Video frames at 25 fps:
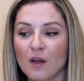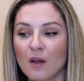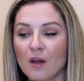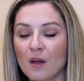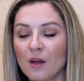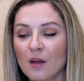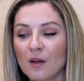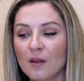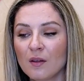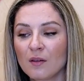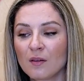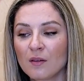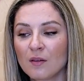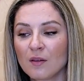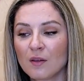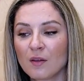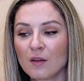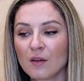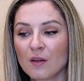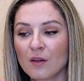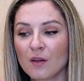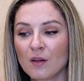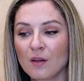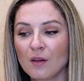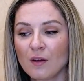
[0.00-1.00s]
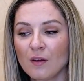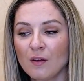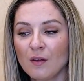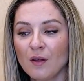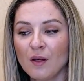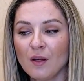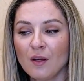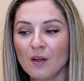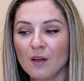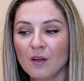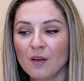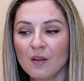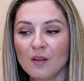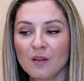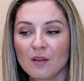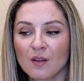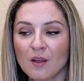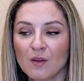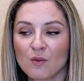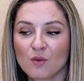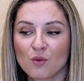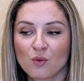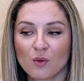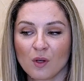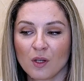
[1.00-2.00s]
and it
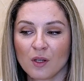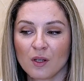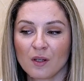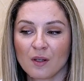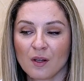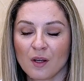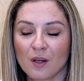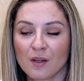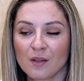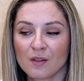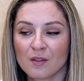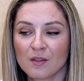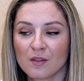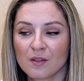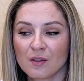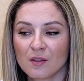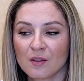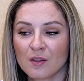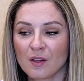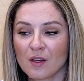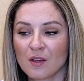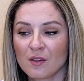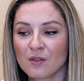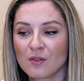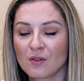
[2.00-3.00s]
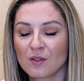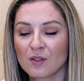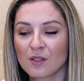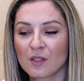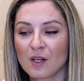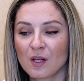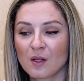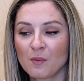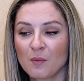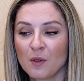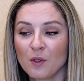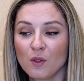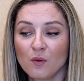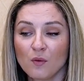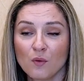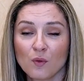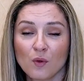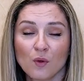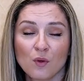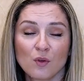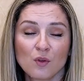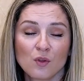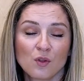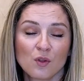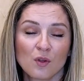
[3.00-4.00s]
gives really nice result. But of
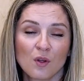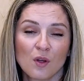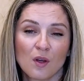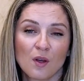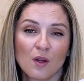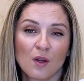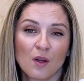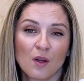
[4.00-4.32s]
course,